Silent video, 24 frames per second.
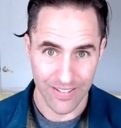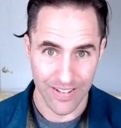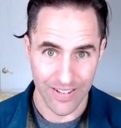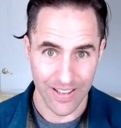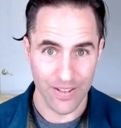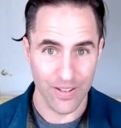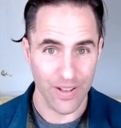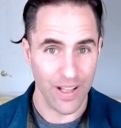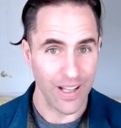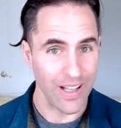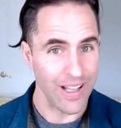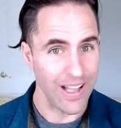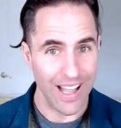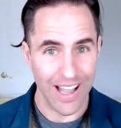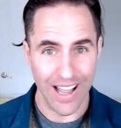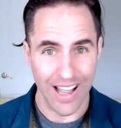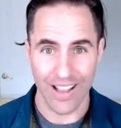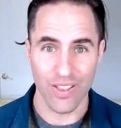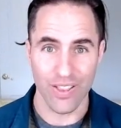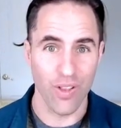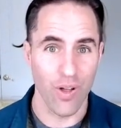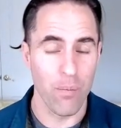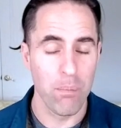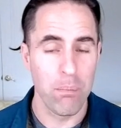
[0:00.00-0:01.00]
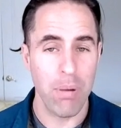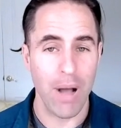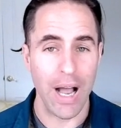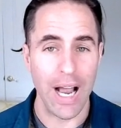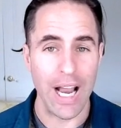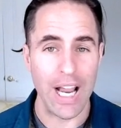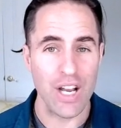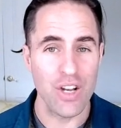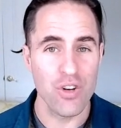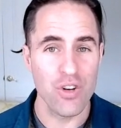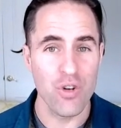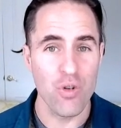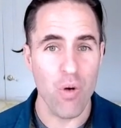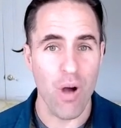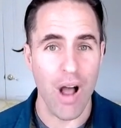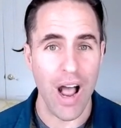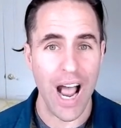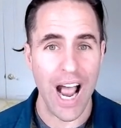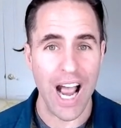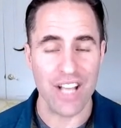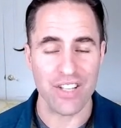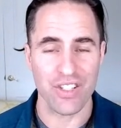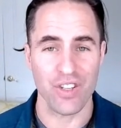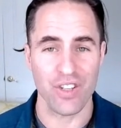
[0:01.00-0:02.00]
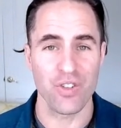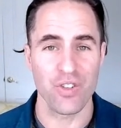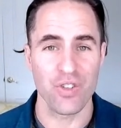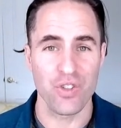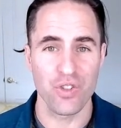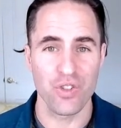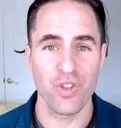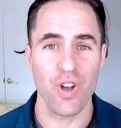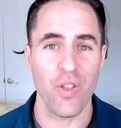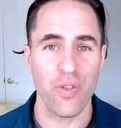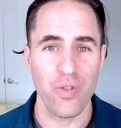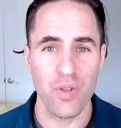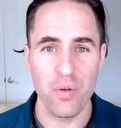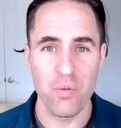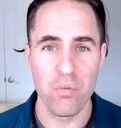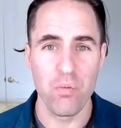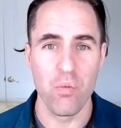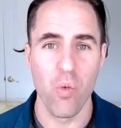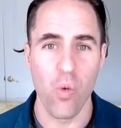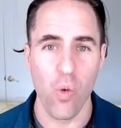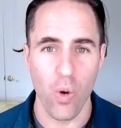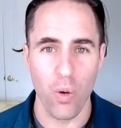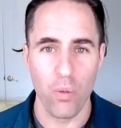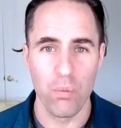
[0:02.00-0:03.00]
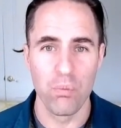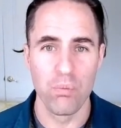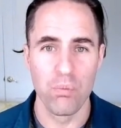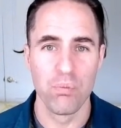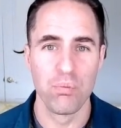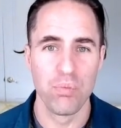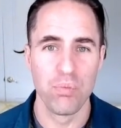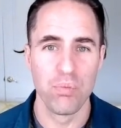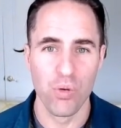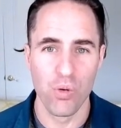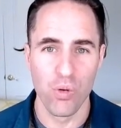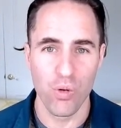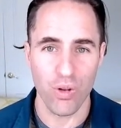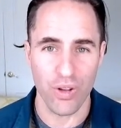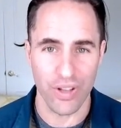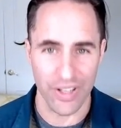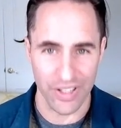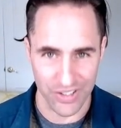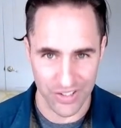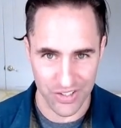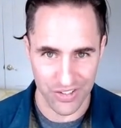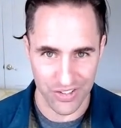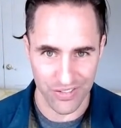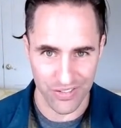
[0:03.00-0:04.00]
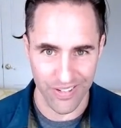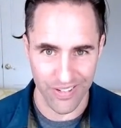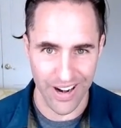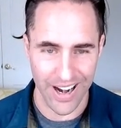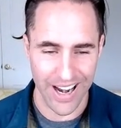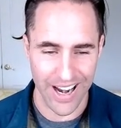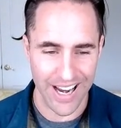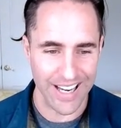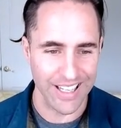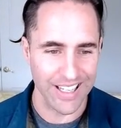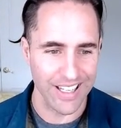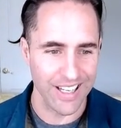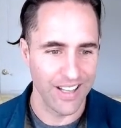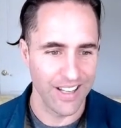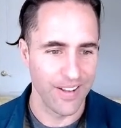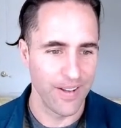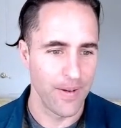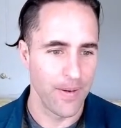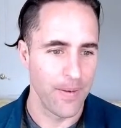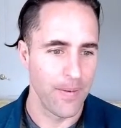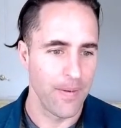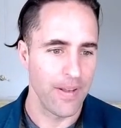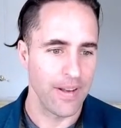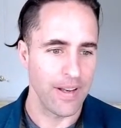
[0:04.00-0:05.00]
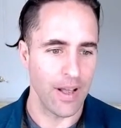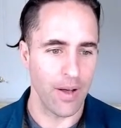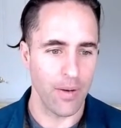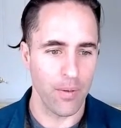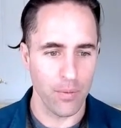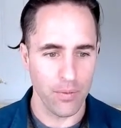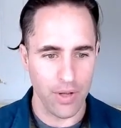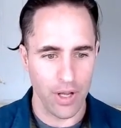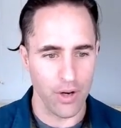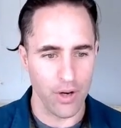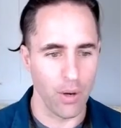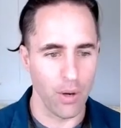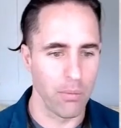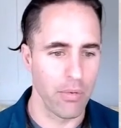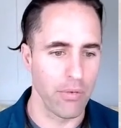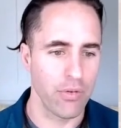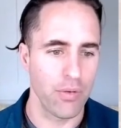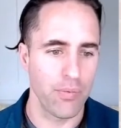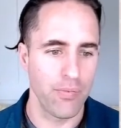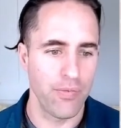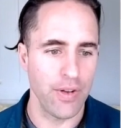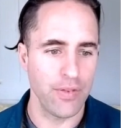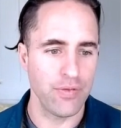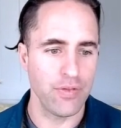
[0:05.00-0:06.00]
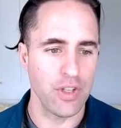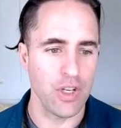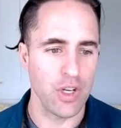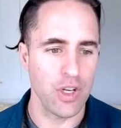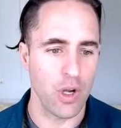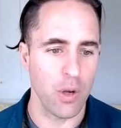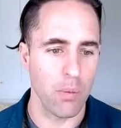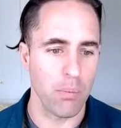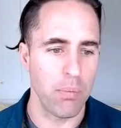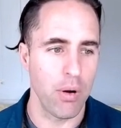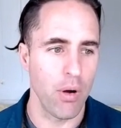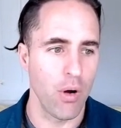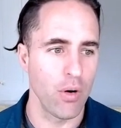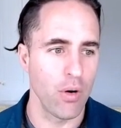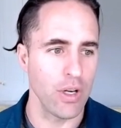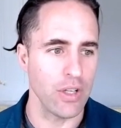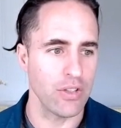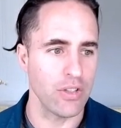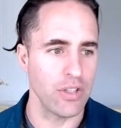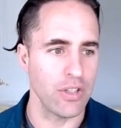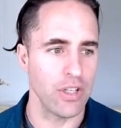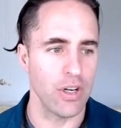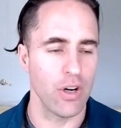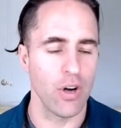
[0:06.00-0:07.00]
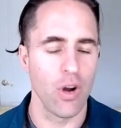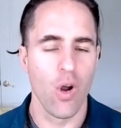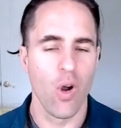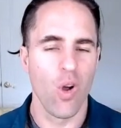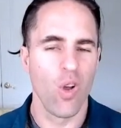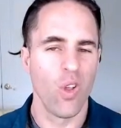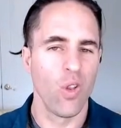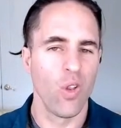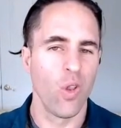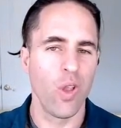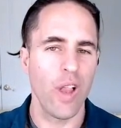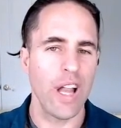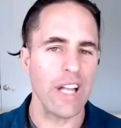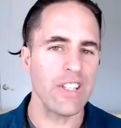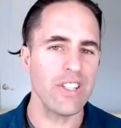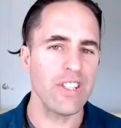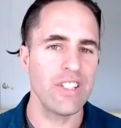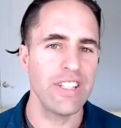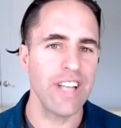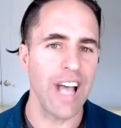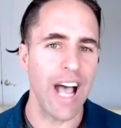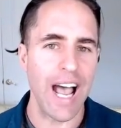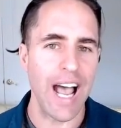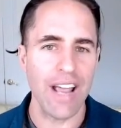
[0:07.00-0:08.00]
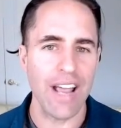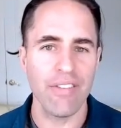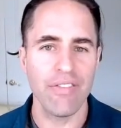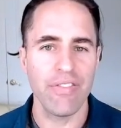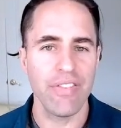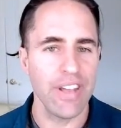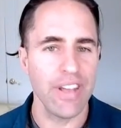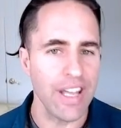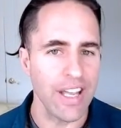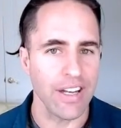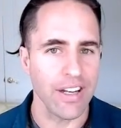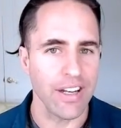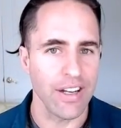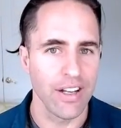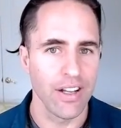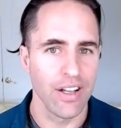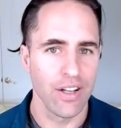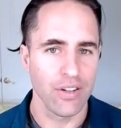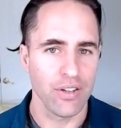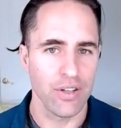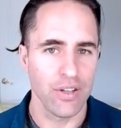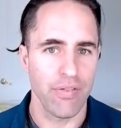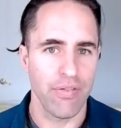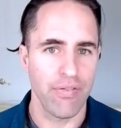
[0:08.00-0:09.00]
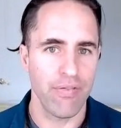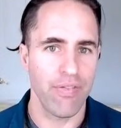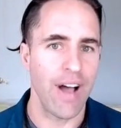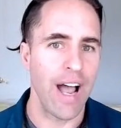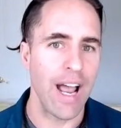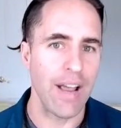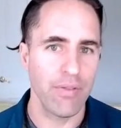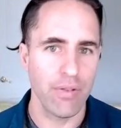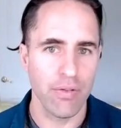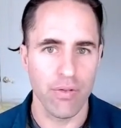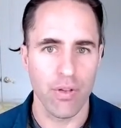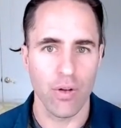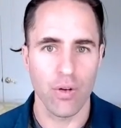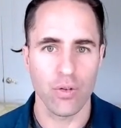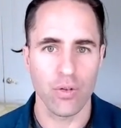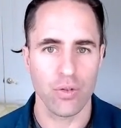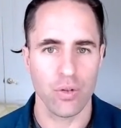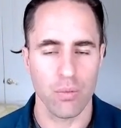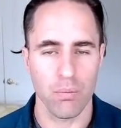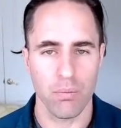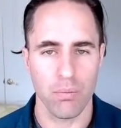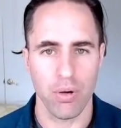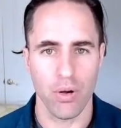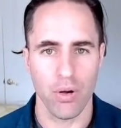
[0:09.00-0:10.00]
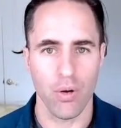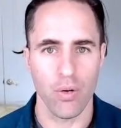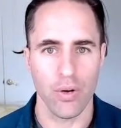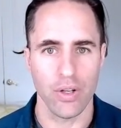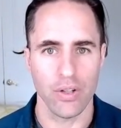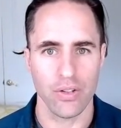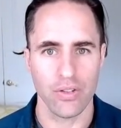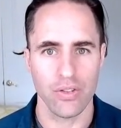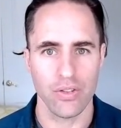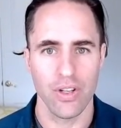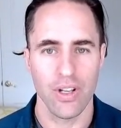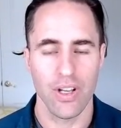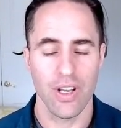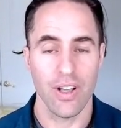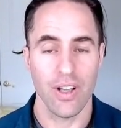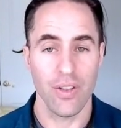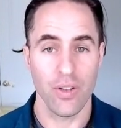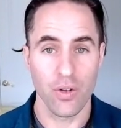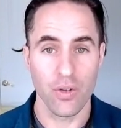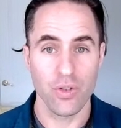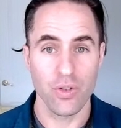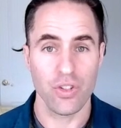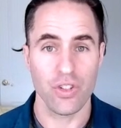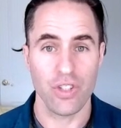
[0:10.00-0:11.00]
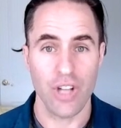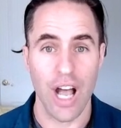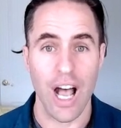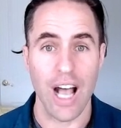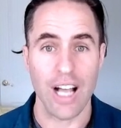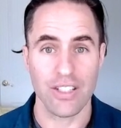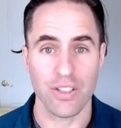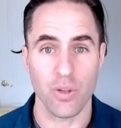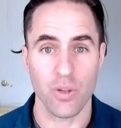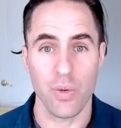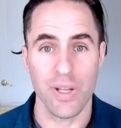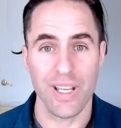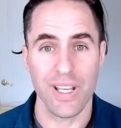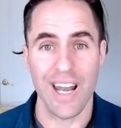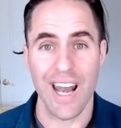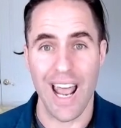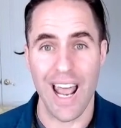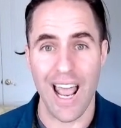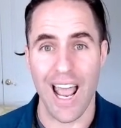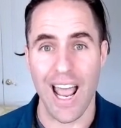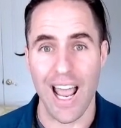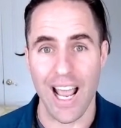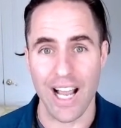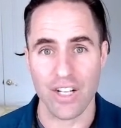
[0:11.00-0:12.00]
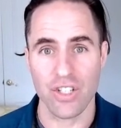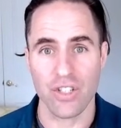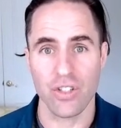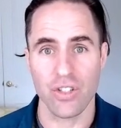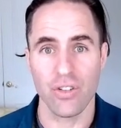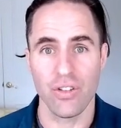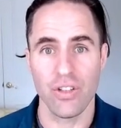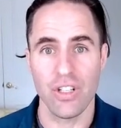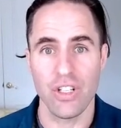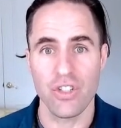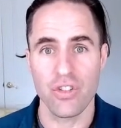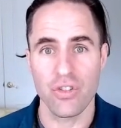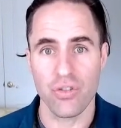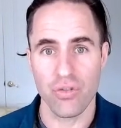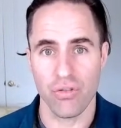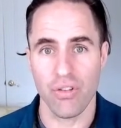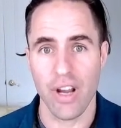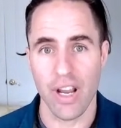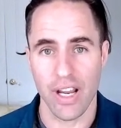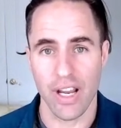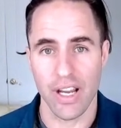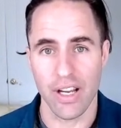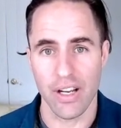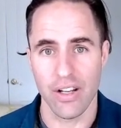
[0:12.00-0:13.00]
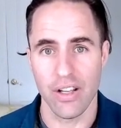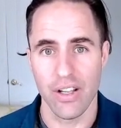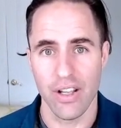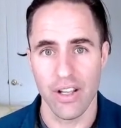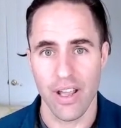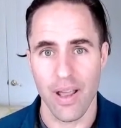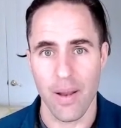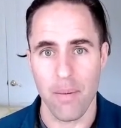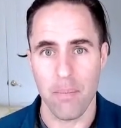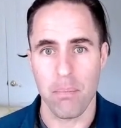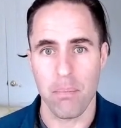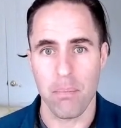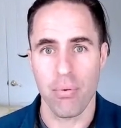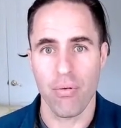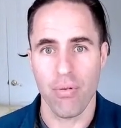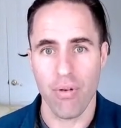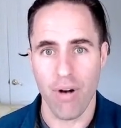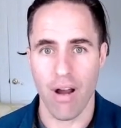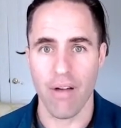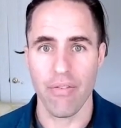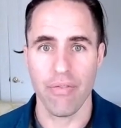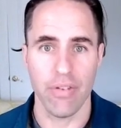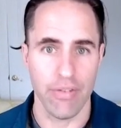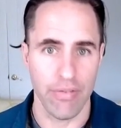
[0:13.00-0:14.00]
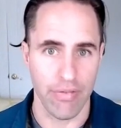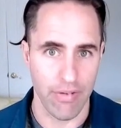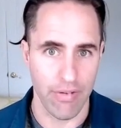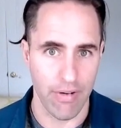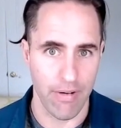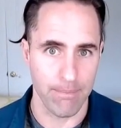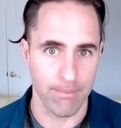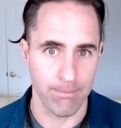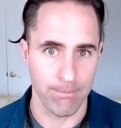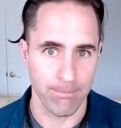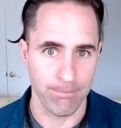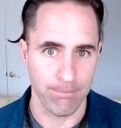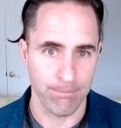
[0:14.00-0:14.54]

right? I love buying new highs, and there's nothing more bullish, right? Now, we've got a number of 15 components here. Let's dive in to 5 of those components, those stocks that we can actually trade and profit from.